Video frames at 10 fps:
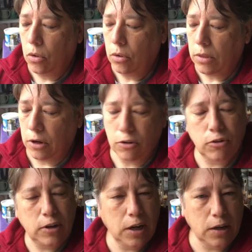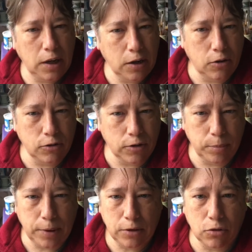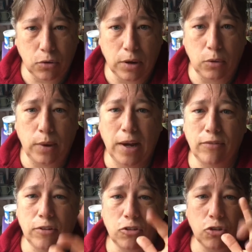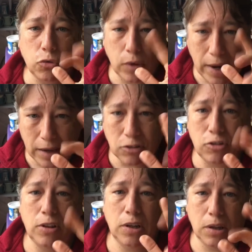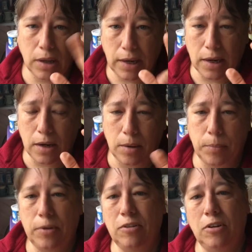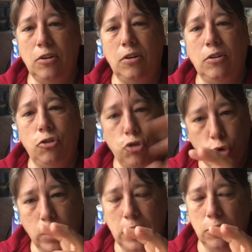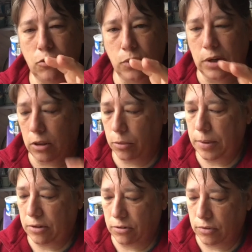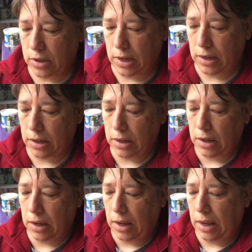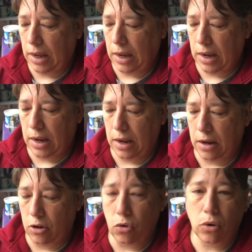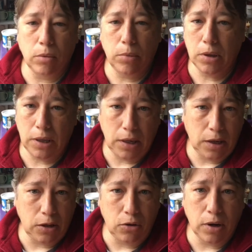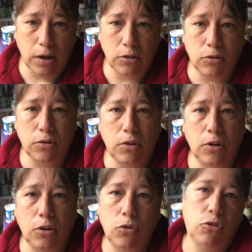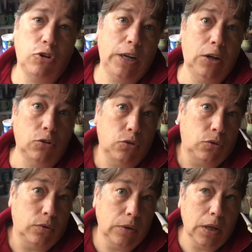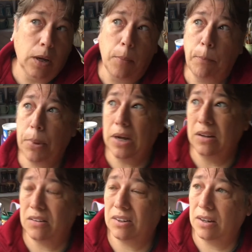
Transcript: There's a technique called slipping and scoring. We have to scratch the clay up to join it to another piece of clay. And normally you guys use your needle tool. But